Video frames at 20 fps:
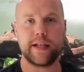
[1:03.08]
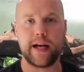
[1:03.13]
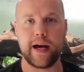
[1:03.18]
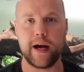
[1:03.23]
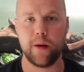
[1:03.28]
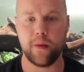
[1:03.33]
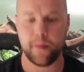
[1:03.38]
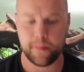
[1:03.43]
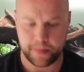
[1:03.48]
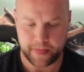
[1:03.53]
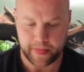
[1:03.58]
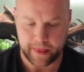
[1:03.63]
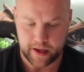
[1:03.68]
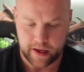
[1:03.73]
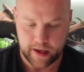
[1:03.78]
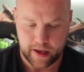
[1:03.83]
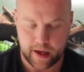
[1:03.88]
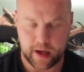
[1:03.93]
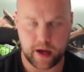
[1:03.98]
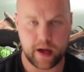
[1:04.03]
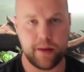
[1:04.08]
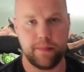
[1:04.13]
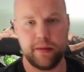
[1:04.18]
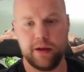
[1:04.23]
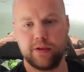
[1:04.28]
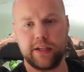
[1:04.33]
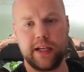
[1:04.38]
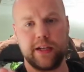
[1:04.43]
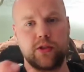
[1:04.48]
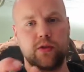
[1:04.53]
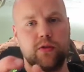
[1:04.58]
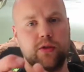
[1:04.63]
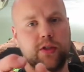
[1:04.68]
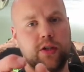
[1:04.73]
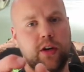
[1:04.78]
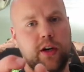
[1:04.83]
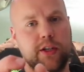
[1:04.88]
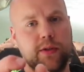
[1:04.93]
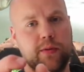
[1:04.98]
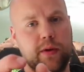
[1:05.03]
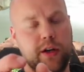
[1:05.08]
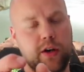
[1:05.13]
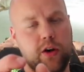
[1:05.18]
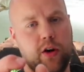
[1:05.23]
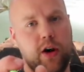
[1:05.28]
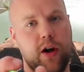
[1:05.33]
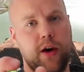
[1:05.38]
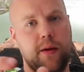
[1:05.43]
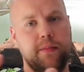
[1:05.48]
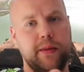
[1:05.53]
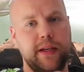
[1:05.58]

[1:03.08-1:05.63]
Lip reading: now. He was that sort of size when I got him.